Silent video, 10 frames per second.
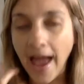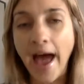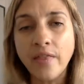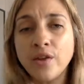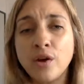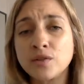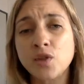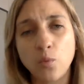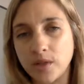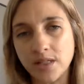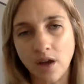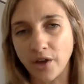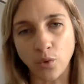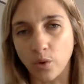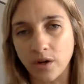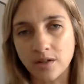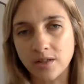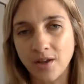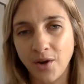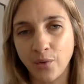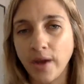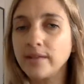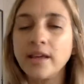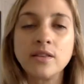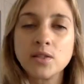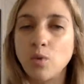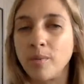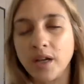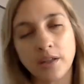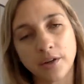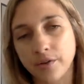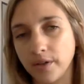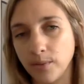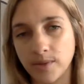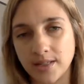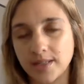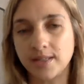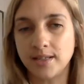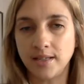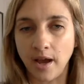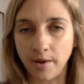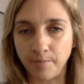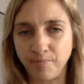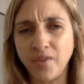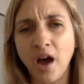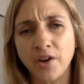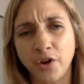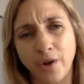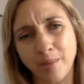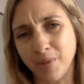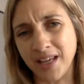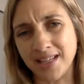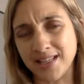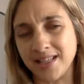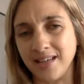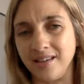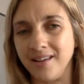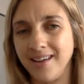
And then also what's not yours, right? Like, this woman clearly was not in a great place, and